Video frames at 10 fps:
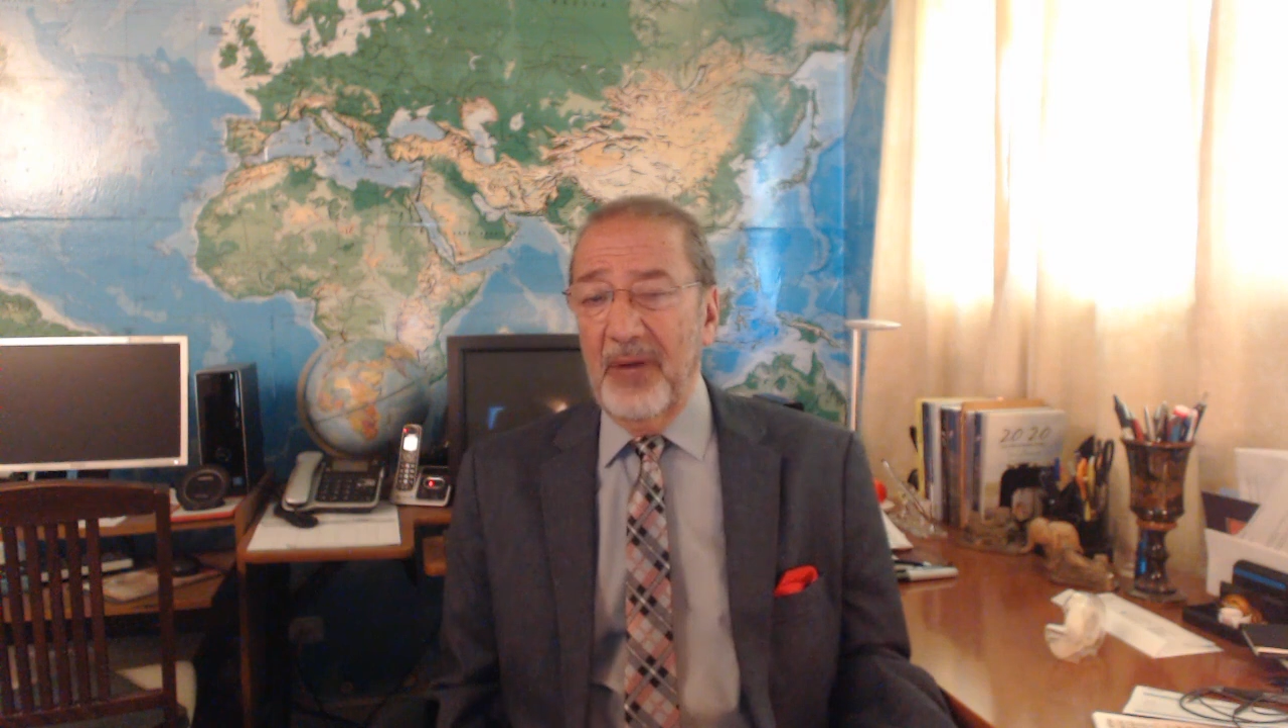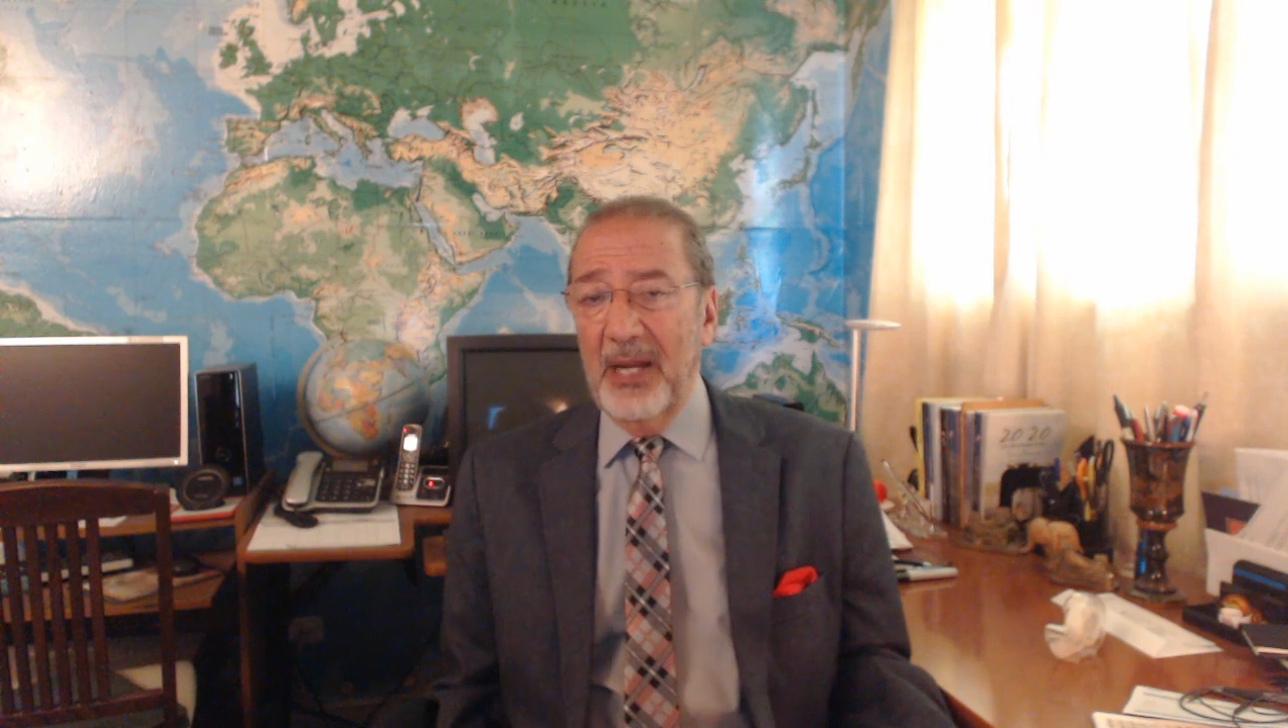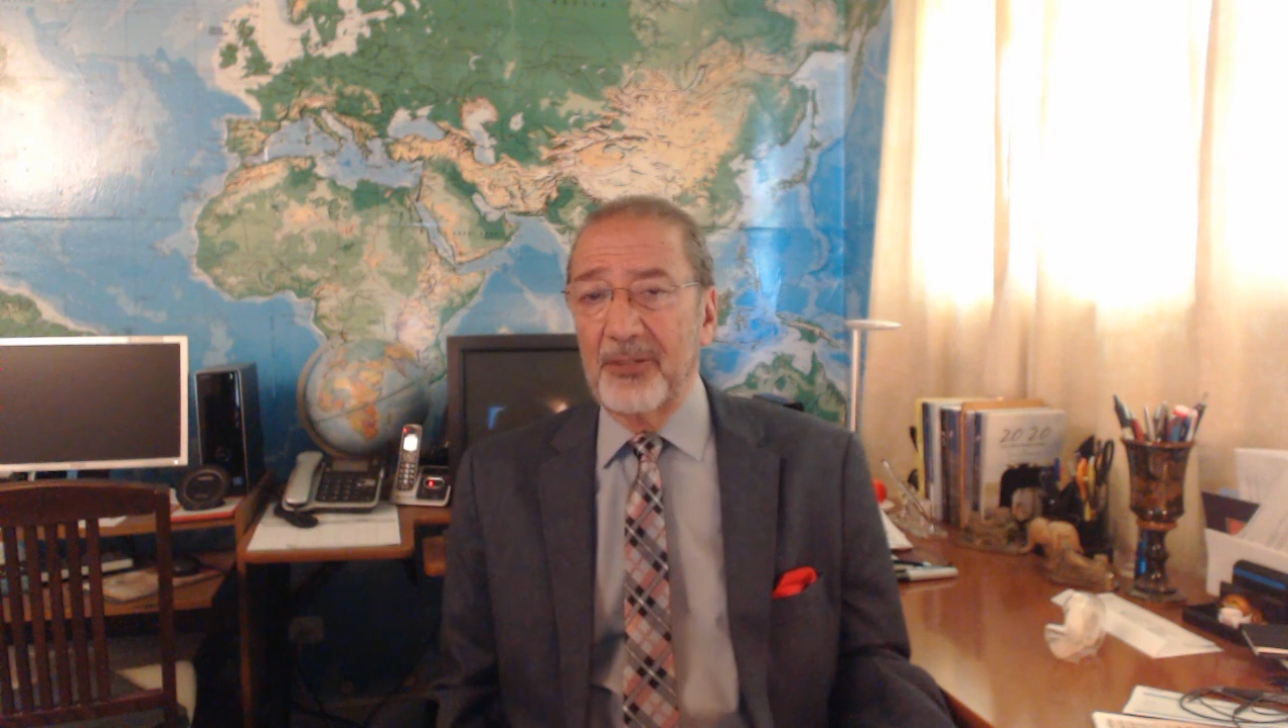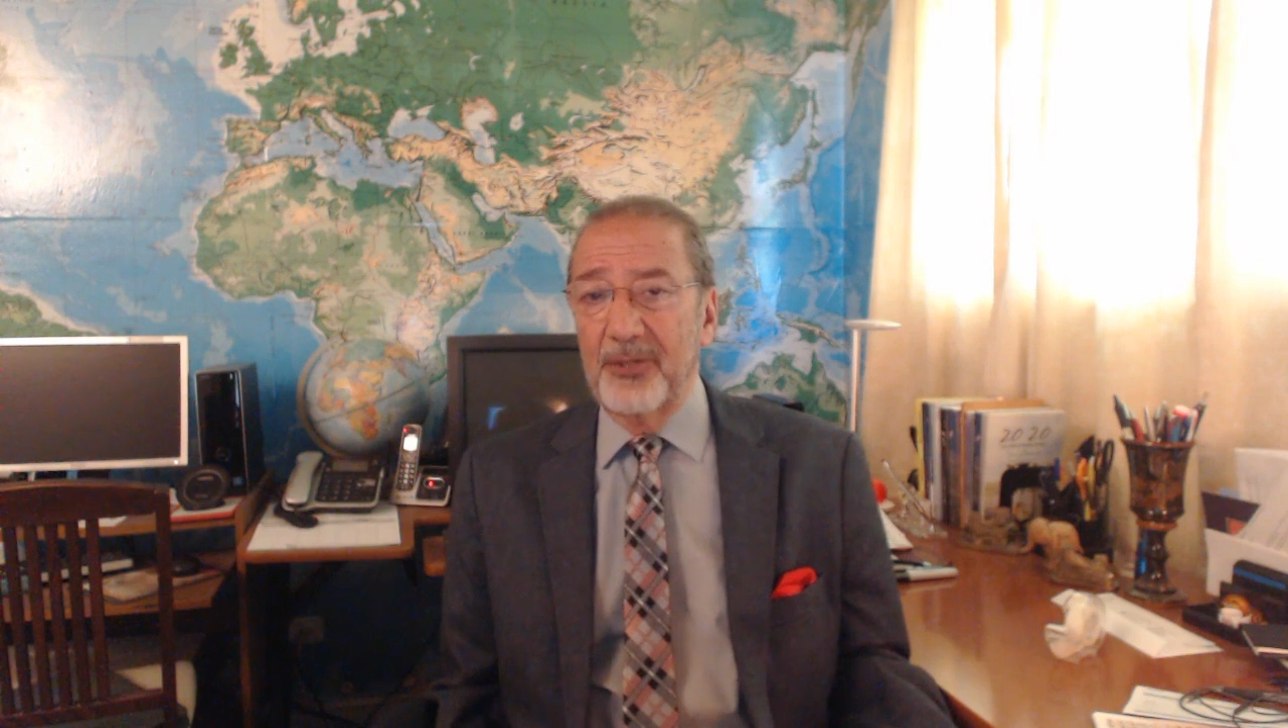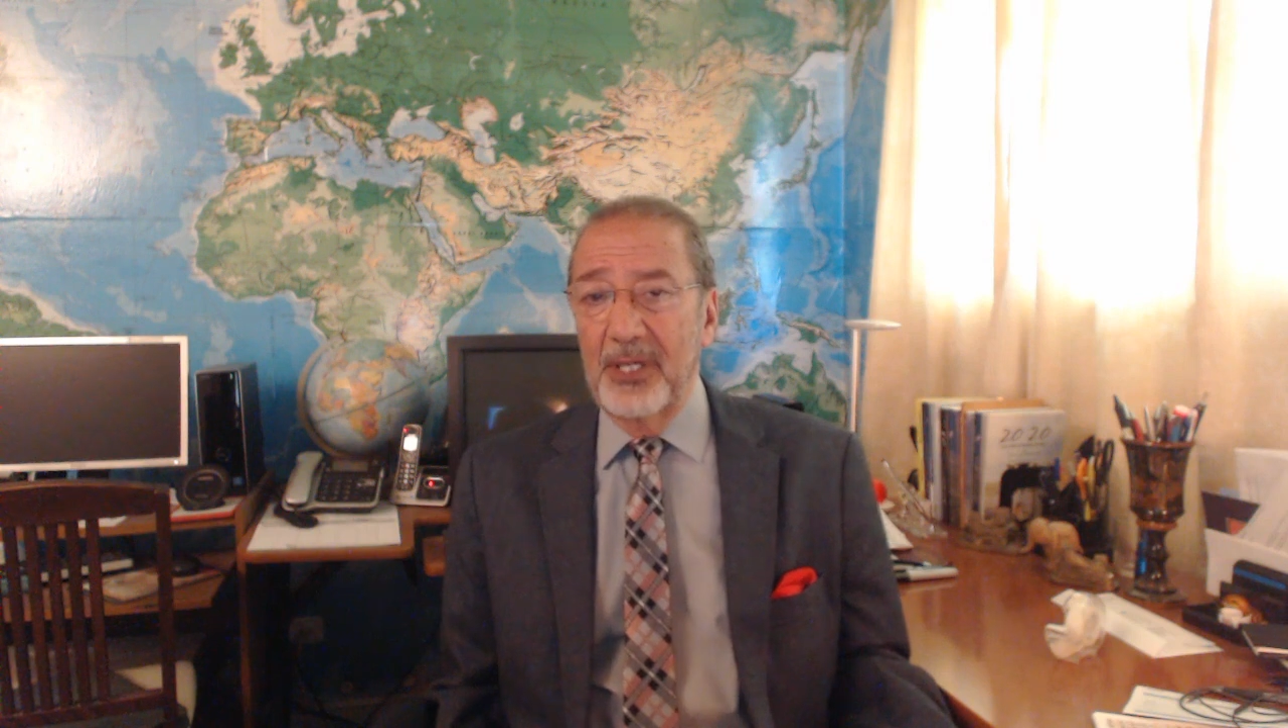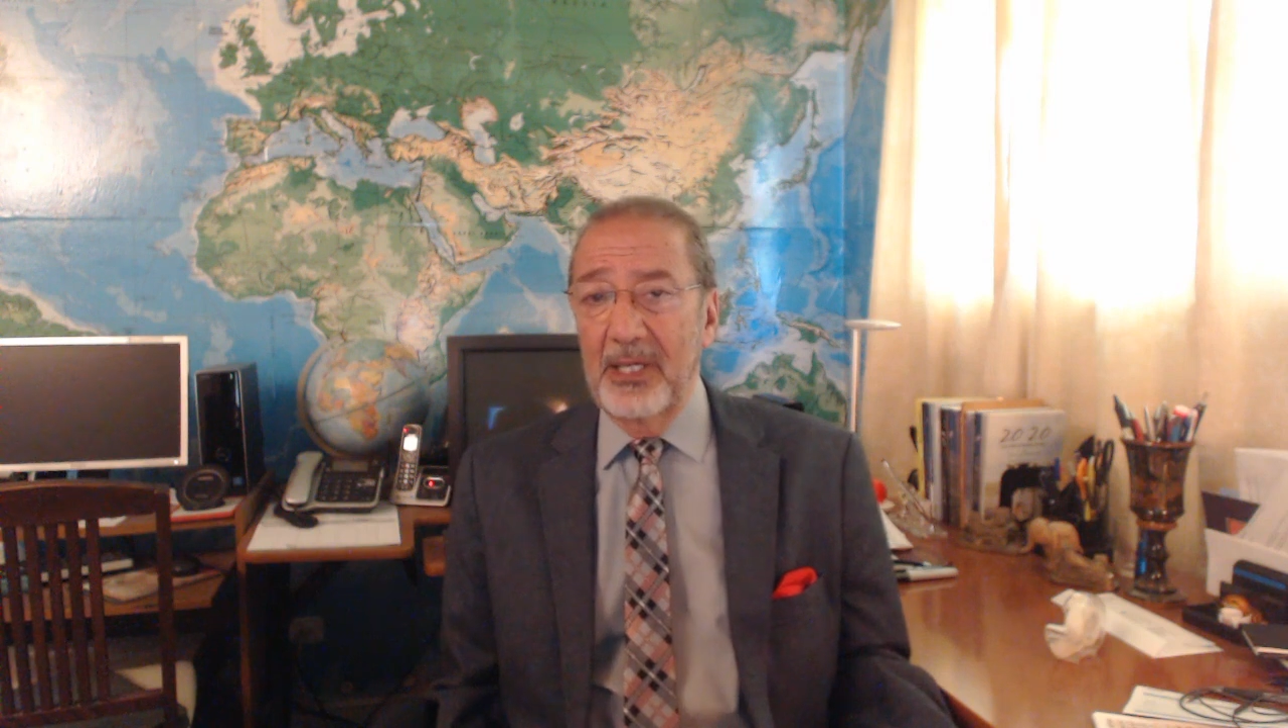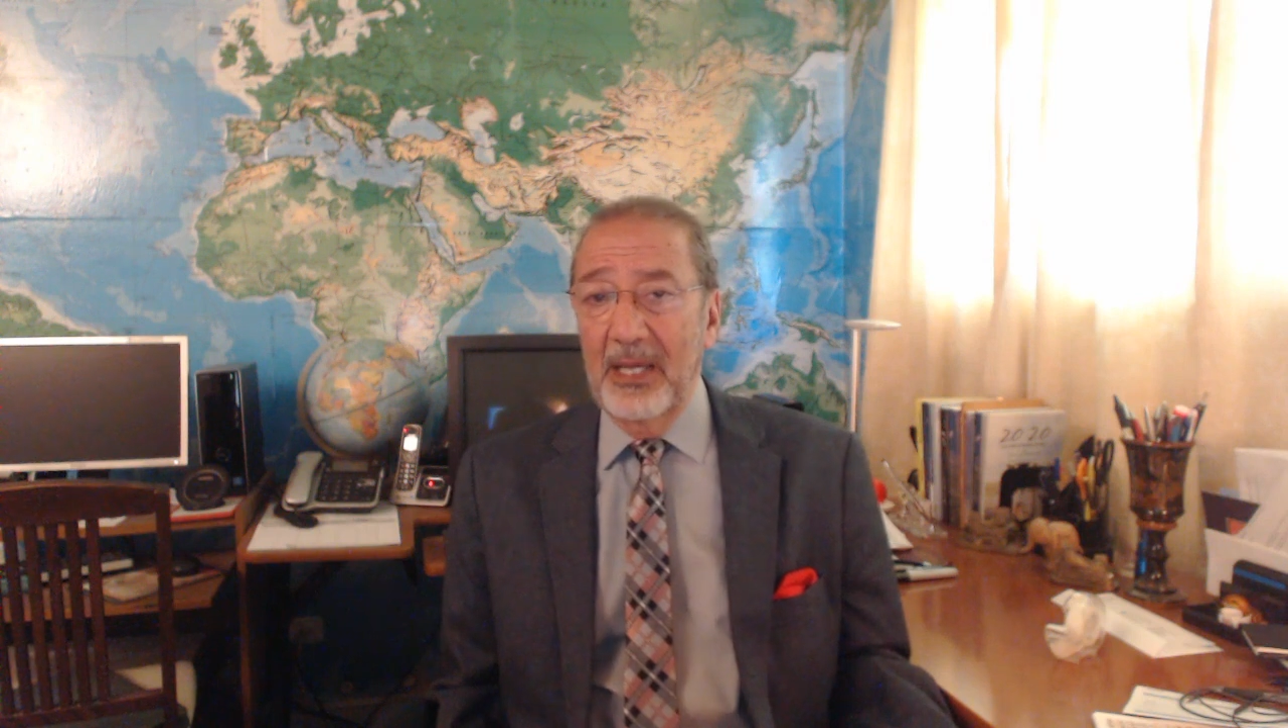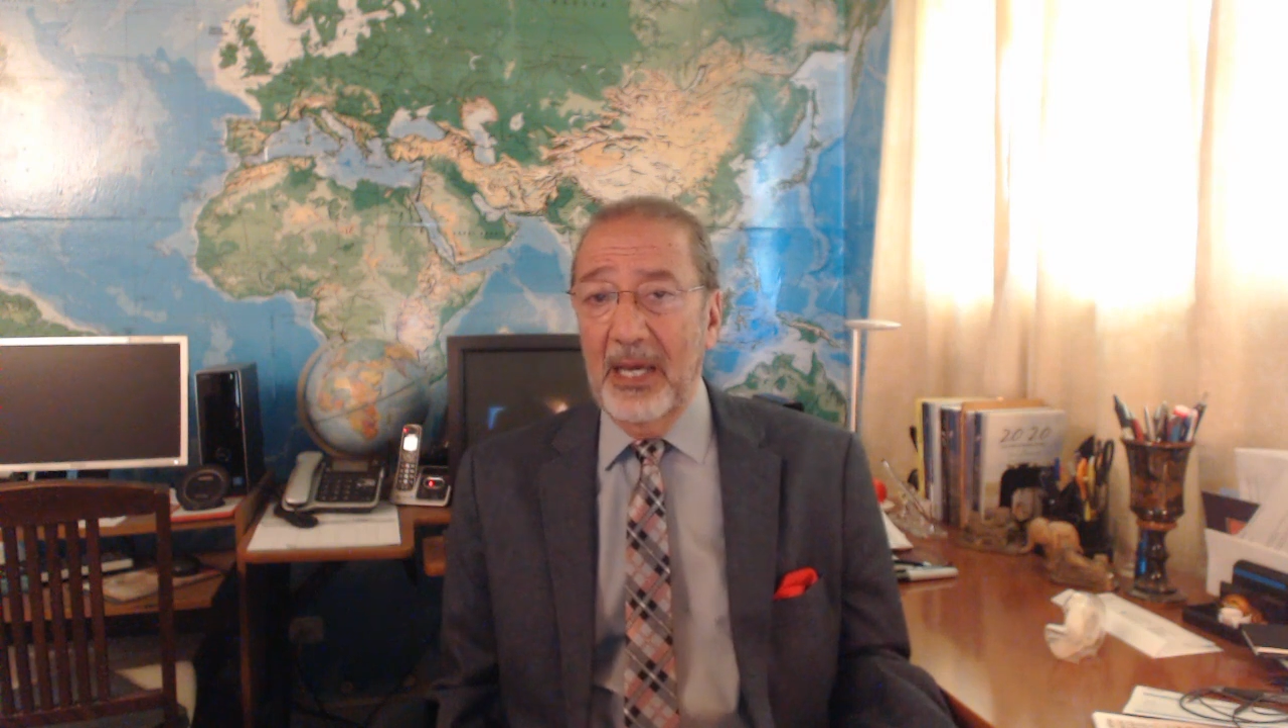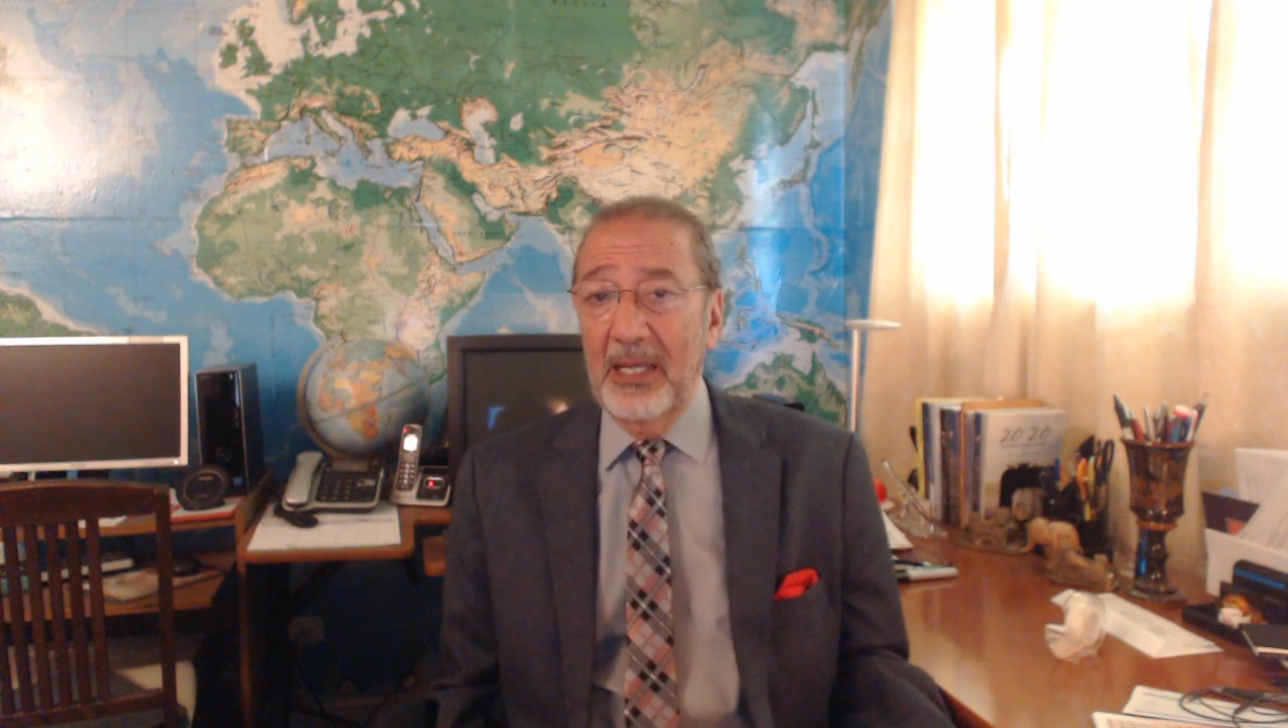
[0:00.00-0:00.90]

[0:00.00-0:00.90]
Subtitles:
factory